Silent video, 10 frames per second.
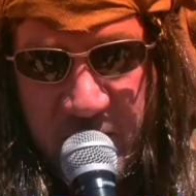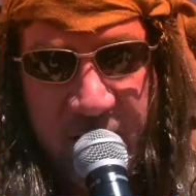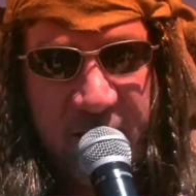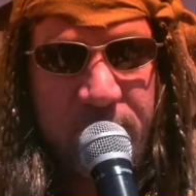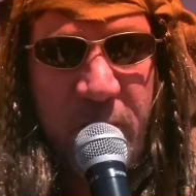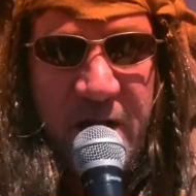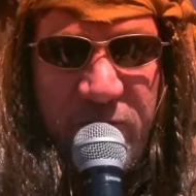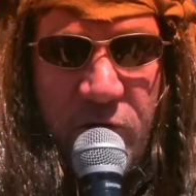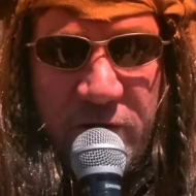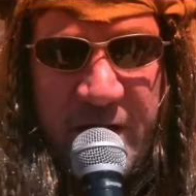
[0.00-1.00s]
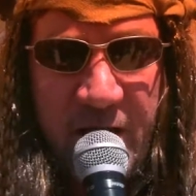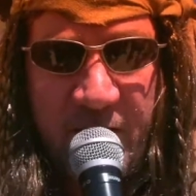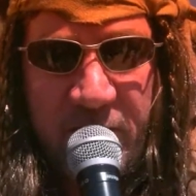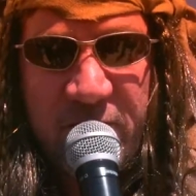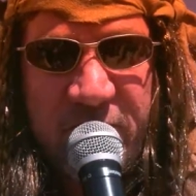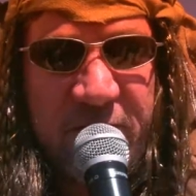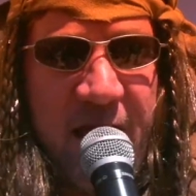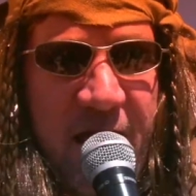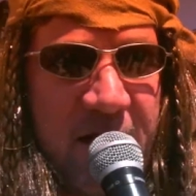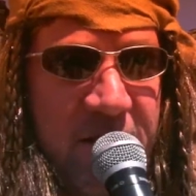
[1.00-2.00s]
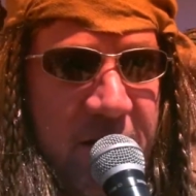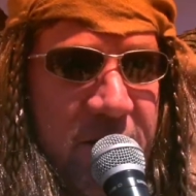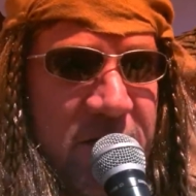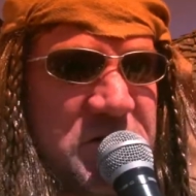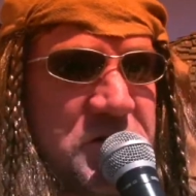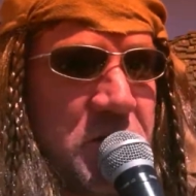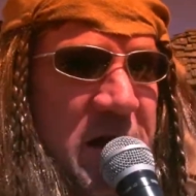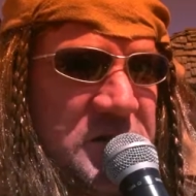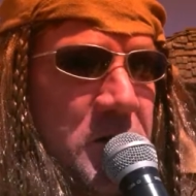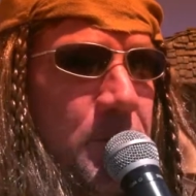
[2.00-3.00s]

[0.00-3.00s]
kids, but if you dig in the sand, there is treasure